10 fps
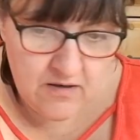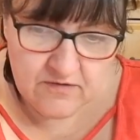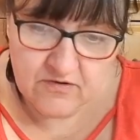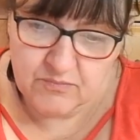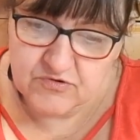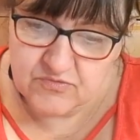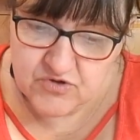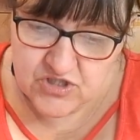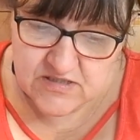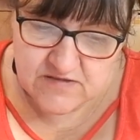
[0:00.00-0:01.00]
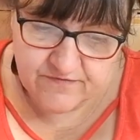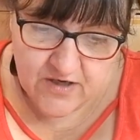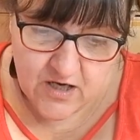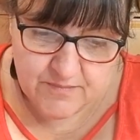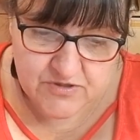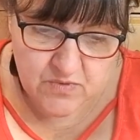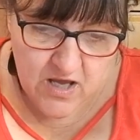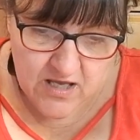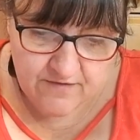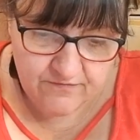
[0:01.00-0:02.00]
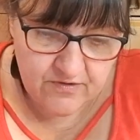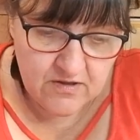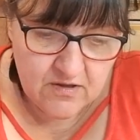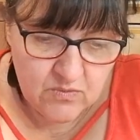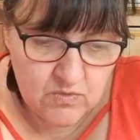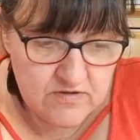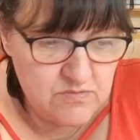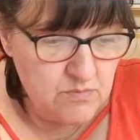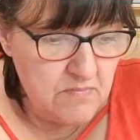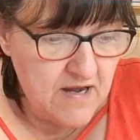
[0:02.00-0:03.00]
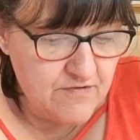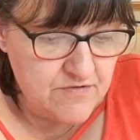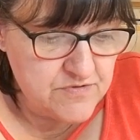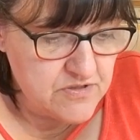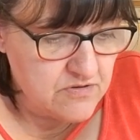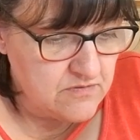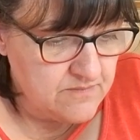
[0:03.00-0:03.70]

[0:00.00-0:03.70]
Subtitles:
so I presume she's the farmer's wife, ones with marrows on,